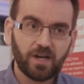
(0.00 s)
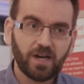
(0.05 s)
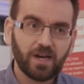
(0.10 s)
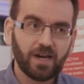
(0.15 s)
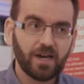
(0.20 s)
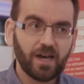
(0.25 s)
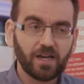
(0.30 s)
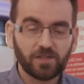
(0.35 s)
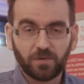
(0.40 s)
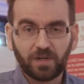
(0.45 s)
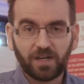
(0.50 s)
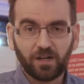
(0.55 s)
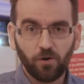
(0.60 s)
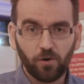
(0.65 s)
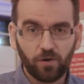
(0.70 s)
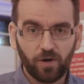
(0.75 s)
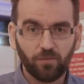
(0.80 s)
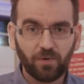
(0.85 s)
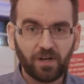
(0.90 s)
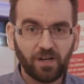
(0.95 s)
as we get
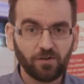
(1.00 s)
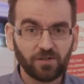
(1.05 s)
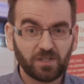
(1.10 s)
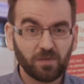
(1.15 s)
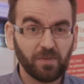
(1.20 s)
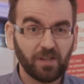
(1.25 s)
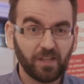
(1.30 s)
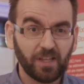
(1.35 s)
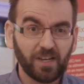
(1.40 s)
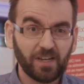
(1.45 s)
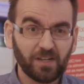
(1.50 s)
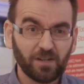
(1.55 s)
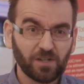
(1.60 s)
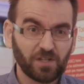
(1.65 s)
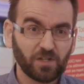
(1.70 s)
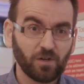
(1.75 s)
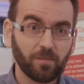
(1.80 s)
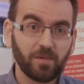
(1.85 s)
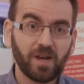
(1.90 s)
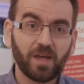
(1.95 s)
older, we lose ability to
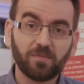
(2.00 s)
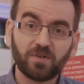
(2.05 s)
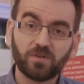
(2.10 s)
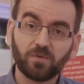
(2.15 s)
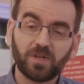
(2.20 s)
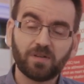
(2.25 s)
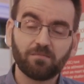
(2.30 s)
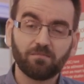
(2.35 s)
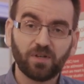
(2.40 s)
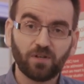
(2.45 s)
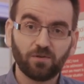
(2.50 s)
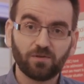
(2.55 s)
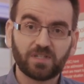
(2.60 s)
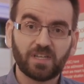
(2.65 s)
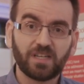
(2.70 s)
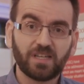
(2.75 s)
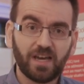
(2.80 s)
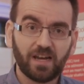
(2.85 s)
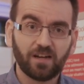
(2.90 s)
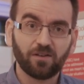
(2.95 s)
discriminate between blues
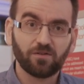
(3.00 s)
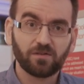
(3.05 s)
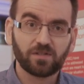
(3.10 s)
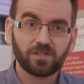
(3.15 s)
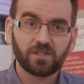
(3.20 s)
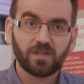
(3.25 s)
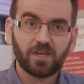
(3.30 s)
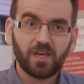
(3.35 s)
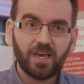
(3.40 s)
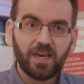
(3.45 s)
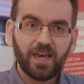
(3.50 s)
and yellows.